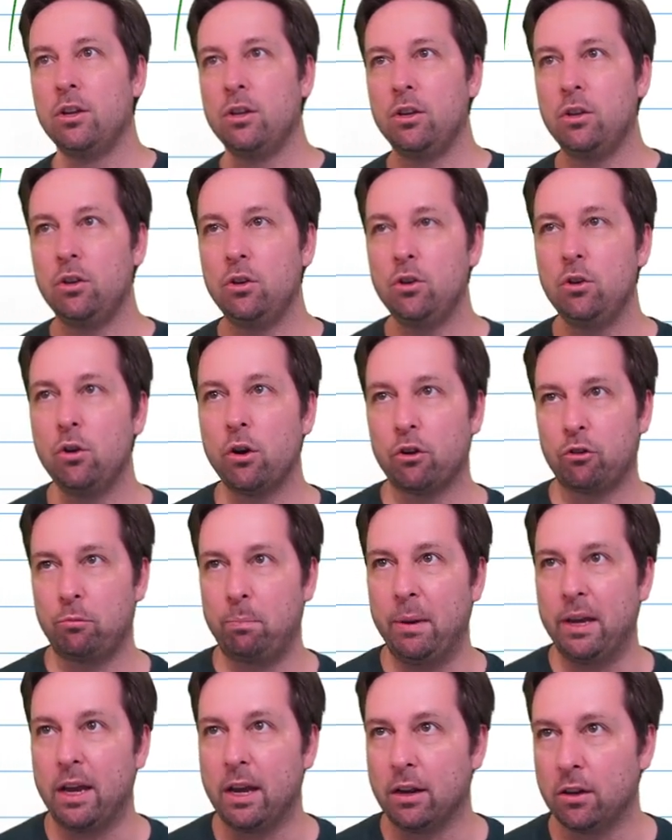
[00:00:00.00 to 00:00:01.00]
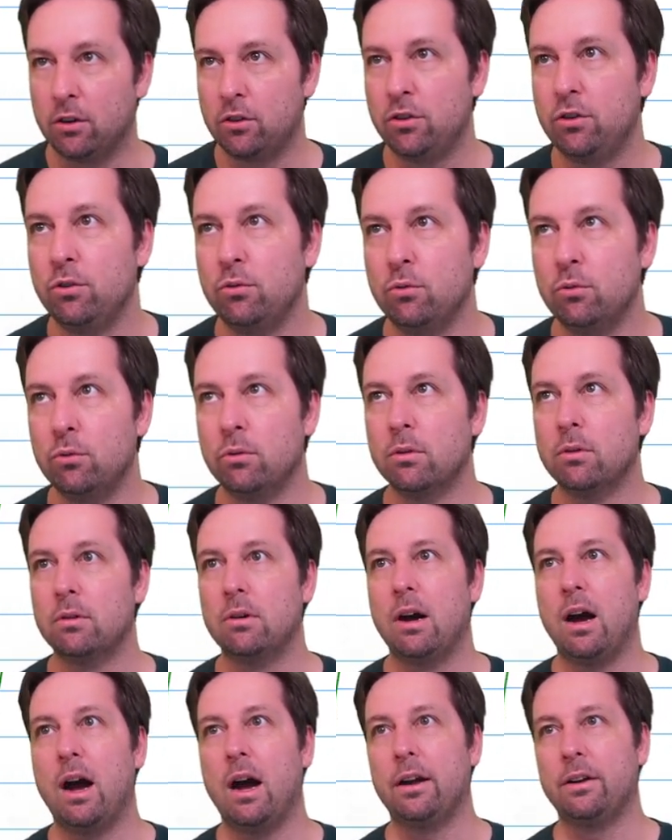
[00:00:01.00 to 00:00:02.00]
you're speaking to
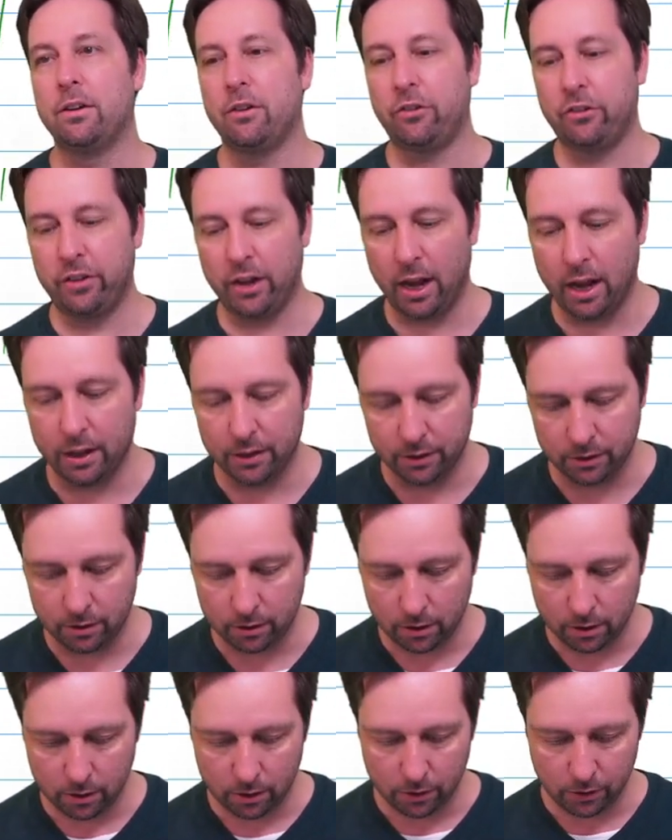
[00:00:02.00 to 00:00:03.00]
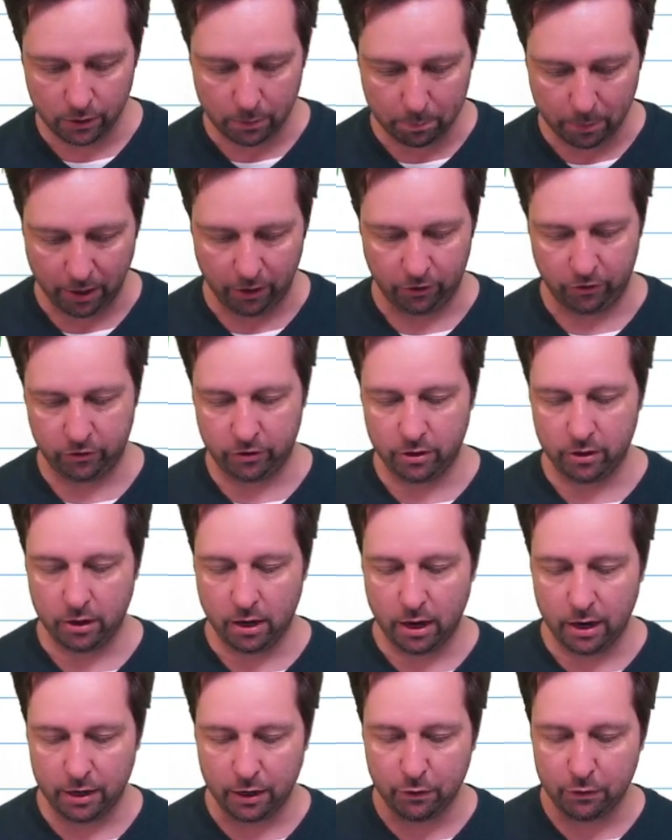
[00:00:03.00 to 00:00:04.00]
understand the best.
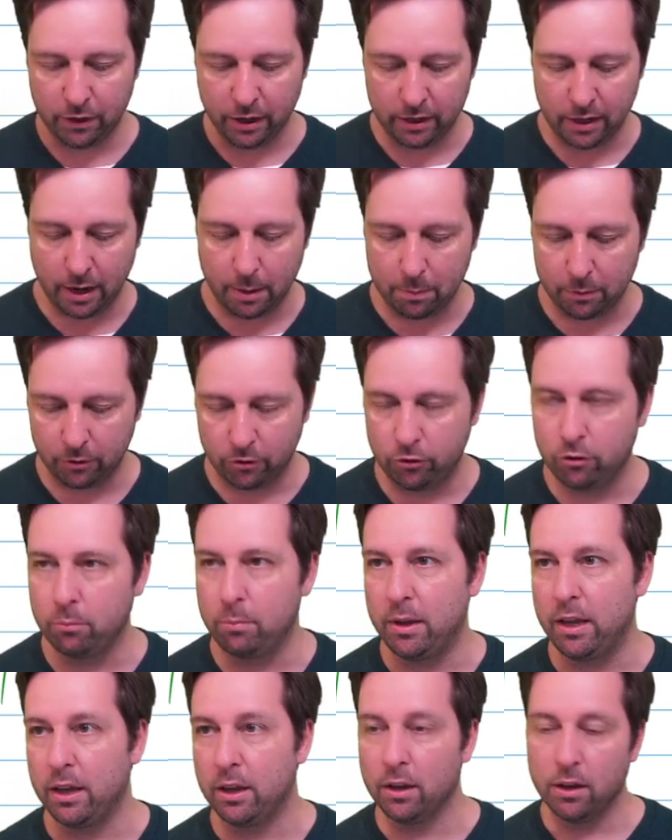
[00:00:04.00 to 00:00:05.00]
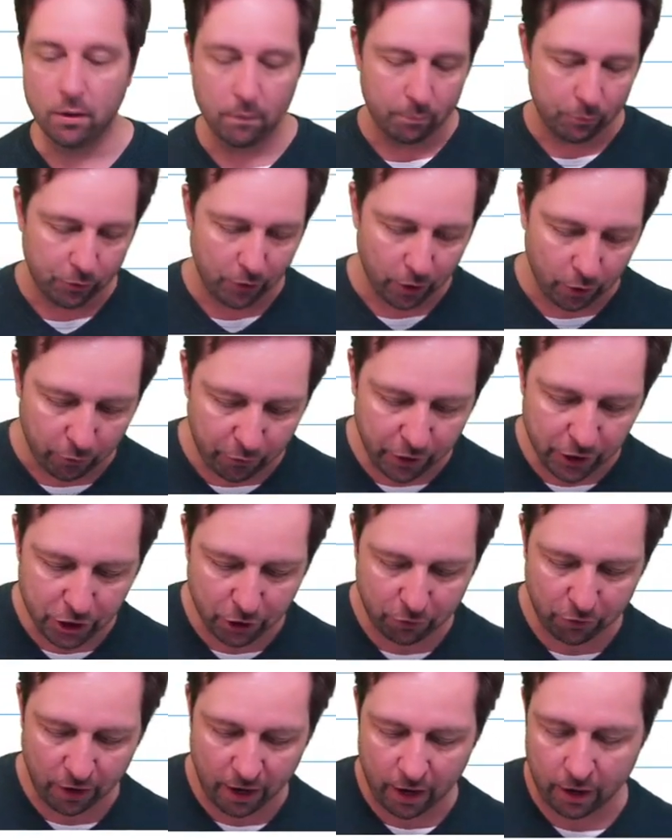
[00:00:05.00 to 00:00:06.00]
And if that happens to be feature
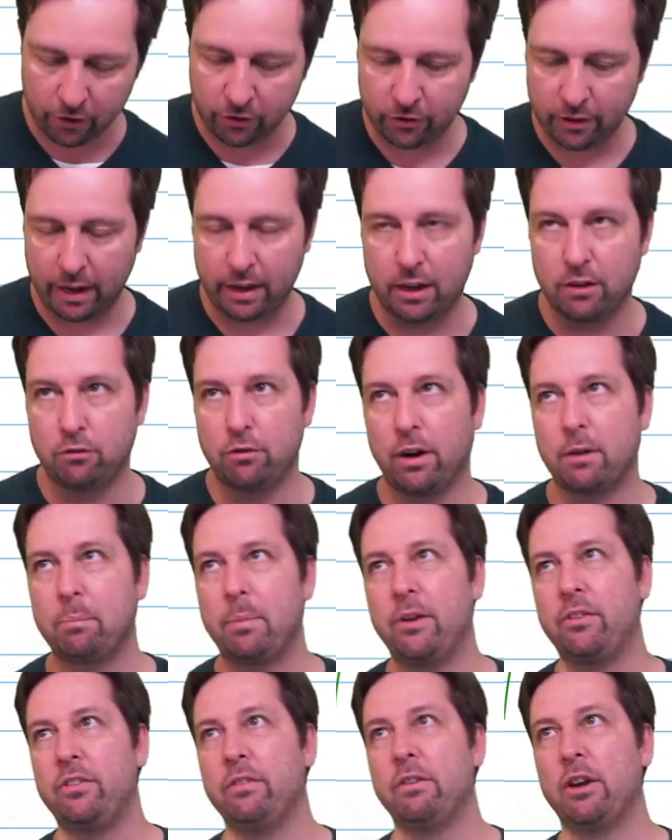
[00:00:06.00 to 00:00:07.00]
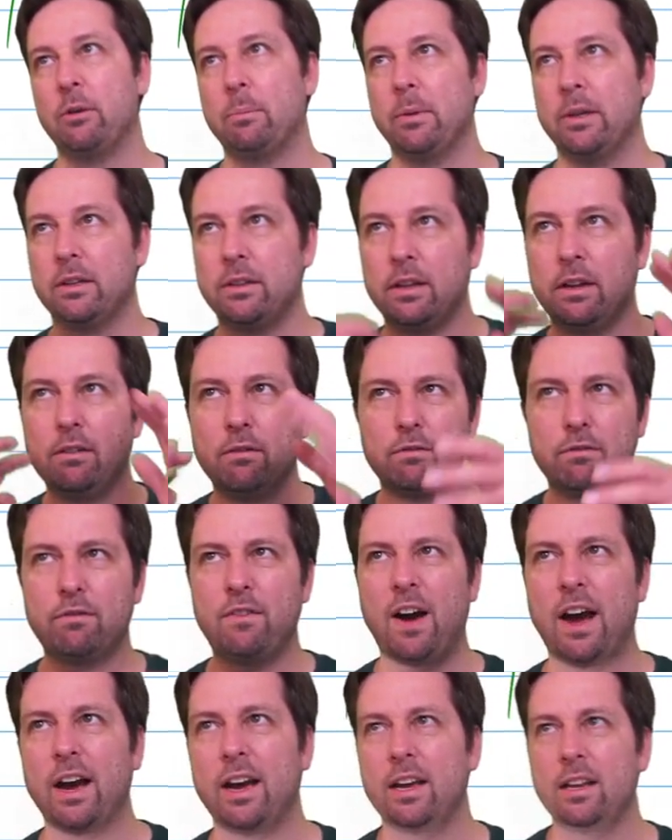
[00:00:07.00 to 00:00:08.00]
flags, like in track-based development, then
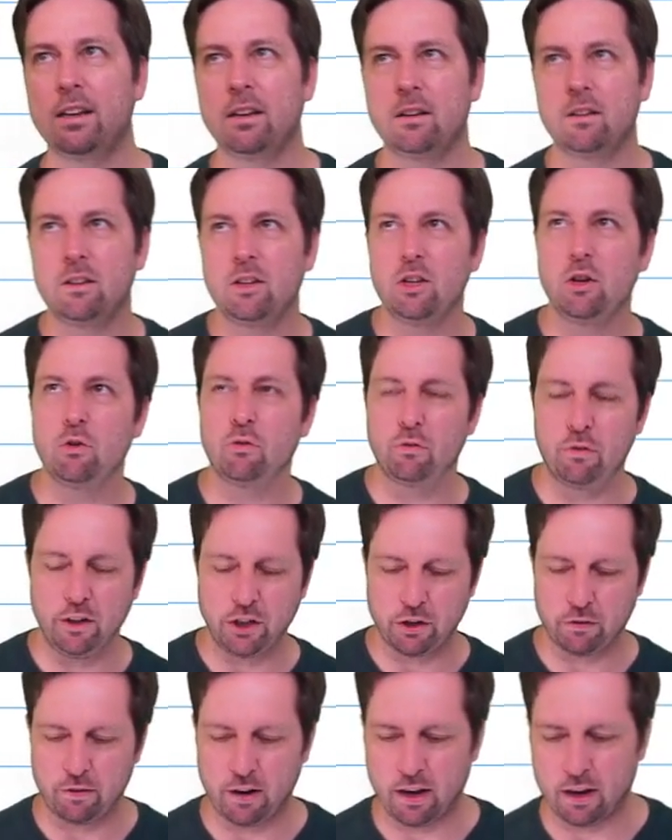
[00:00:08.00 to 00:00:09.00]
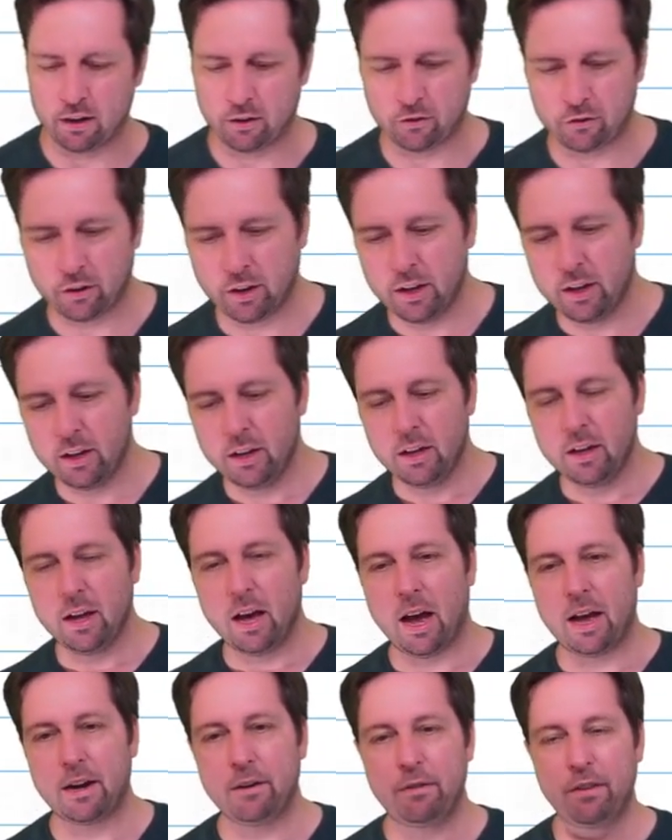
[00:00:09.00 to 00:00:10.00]
fine, use feature flags.
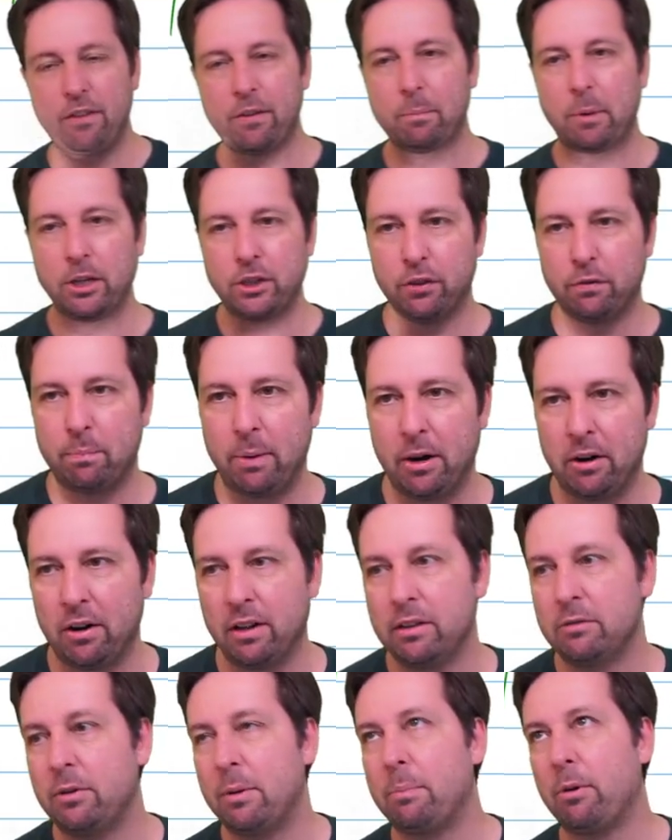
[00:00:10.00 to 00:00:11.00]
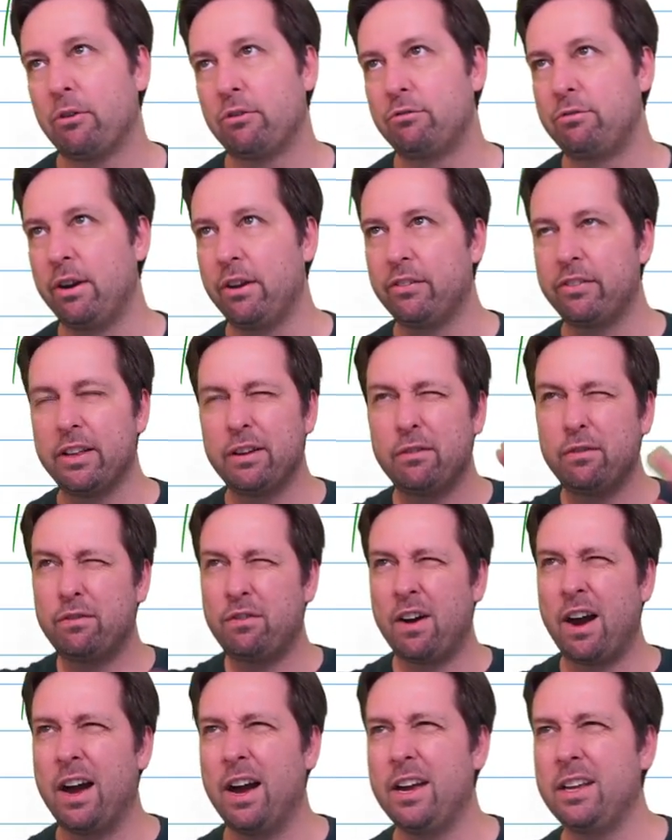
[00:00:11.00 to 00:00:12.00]
And if it's a bunch of parallel repositories, then
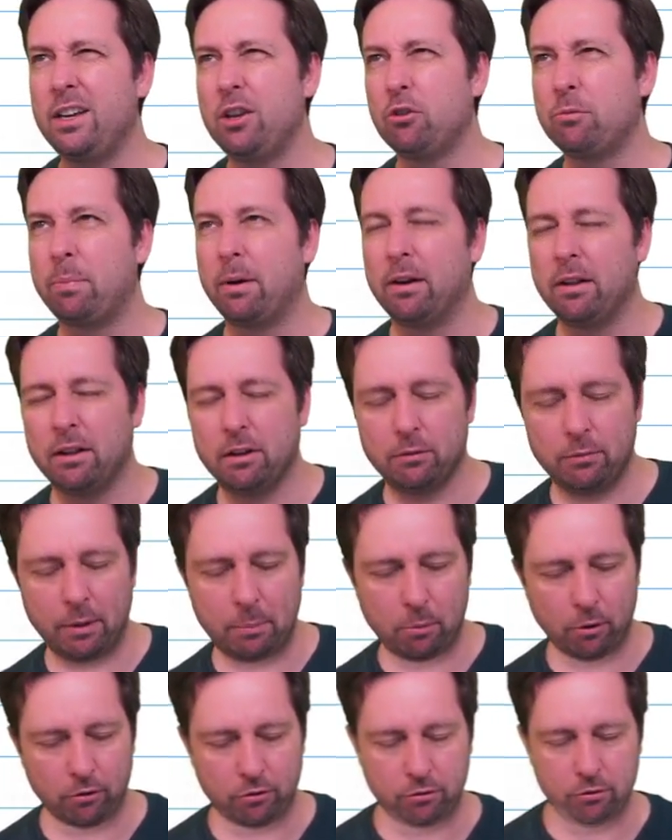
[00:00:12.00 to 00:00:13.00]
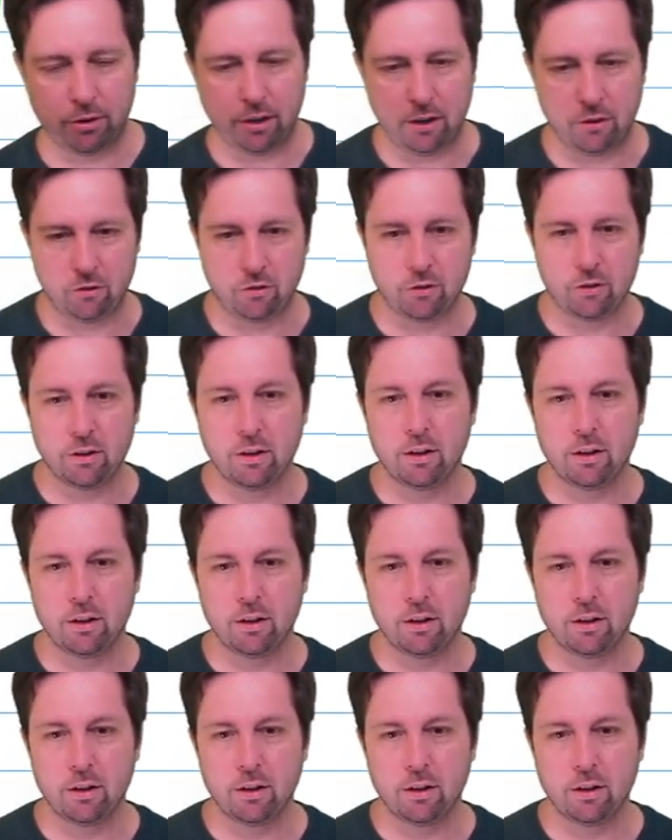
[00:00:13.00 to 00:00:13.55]
fine, use parallel repositories.